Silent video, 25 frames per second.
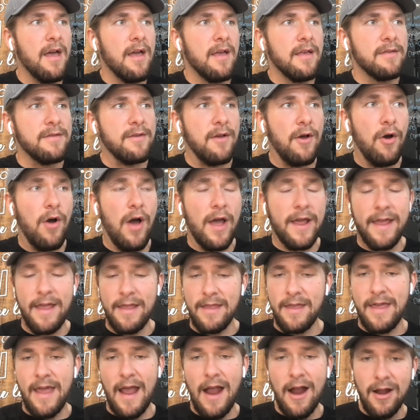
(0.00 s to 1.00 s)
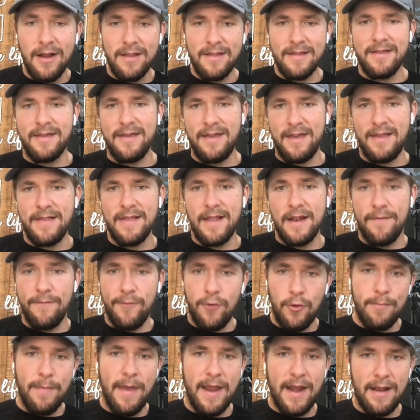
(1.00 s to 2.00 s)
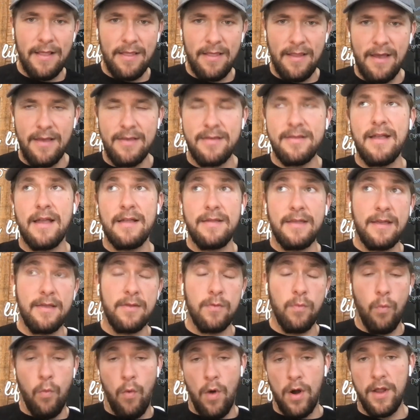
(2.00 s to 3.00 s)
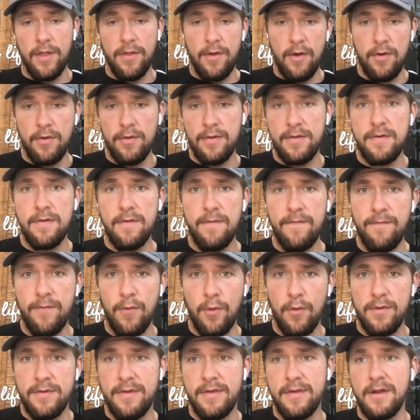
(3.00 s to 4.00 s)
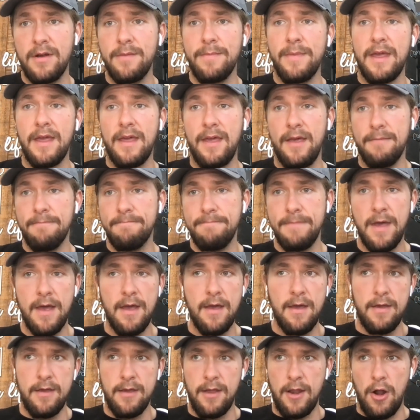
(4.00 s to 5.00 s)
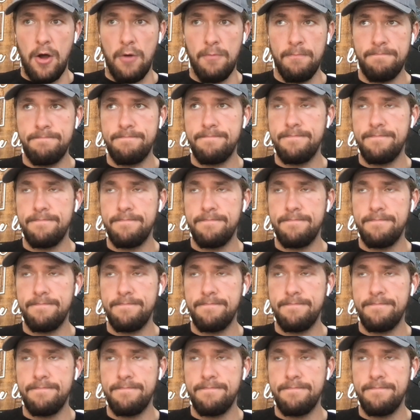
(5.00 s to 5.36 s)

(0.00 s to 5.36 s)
So I can guarantee that if you made a list, at least one of those foods is going to be, you know,